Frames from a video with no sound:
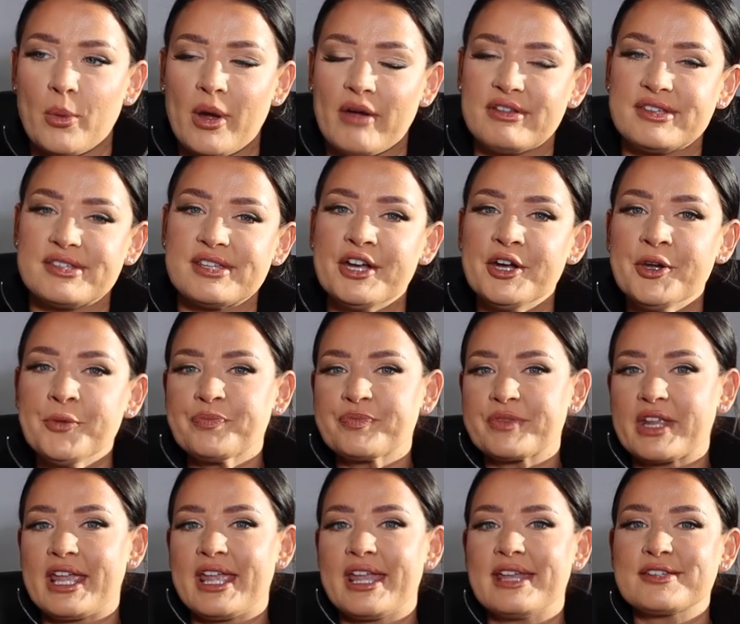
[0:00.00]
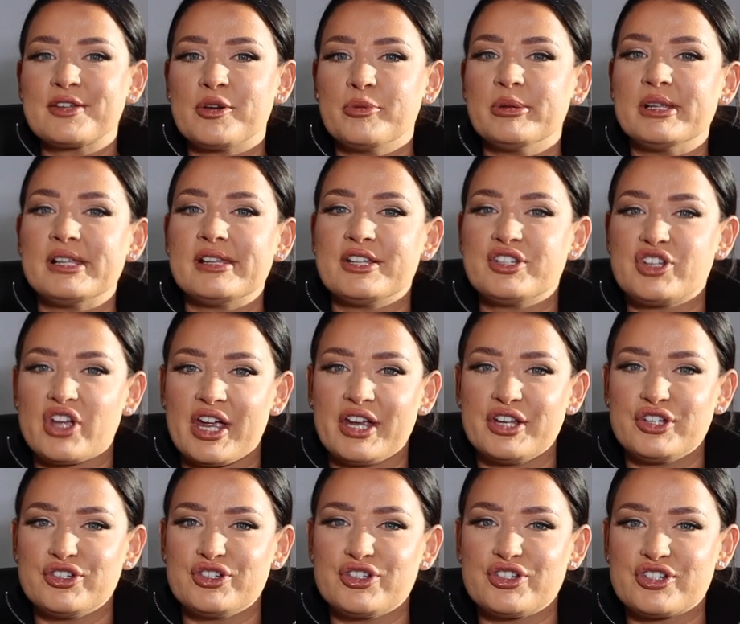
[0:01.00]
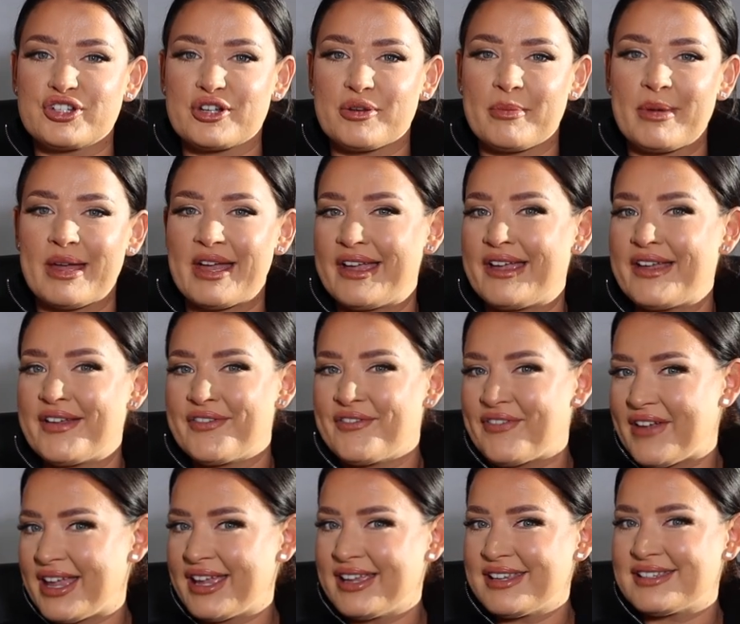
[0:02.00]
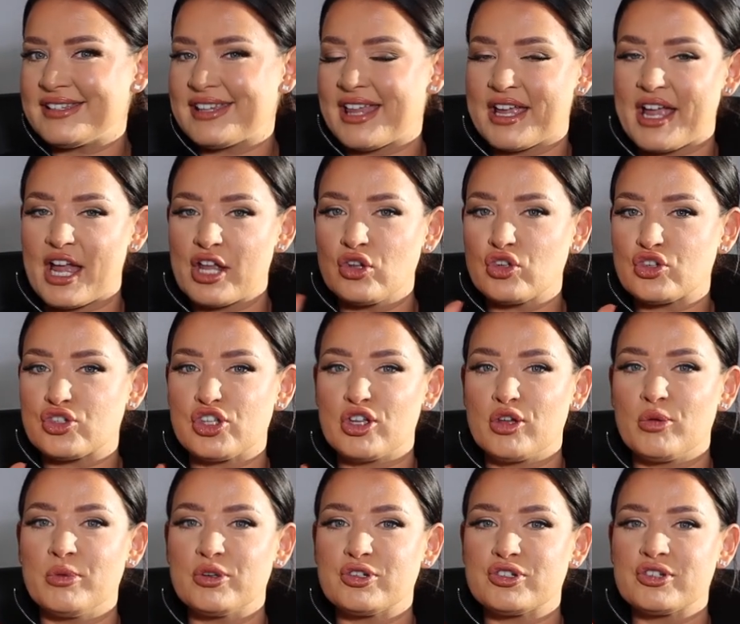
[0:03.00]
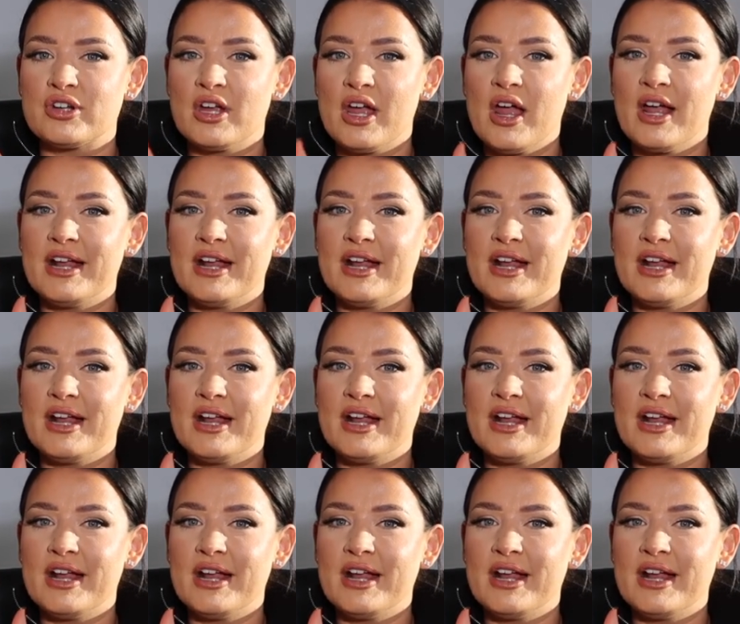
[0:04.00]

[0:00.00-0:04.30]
Whereas he has completely changed my face. Like, I look so much